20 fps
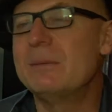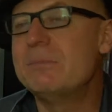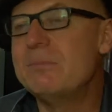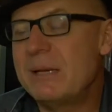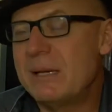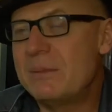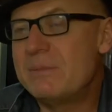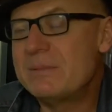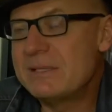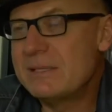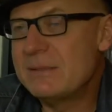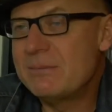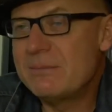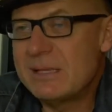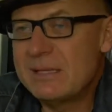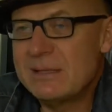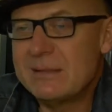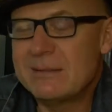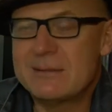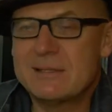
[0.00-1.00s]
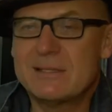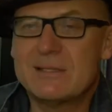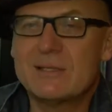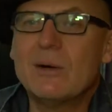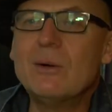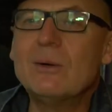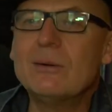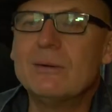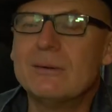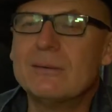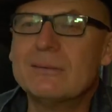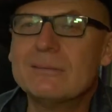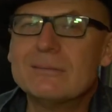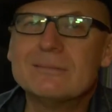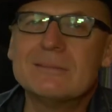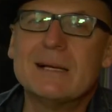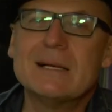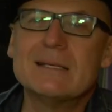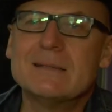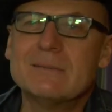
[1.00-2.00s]
Perhaps in my soul,
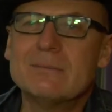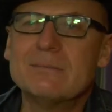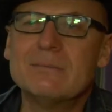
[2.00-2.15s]
I,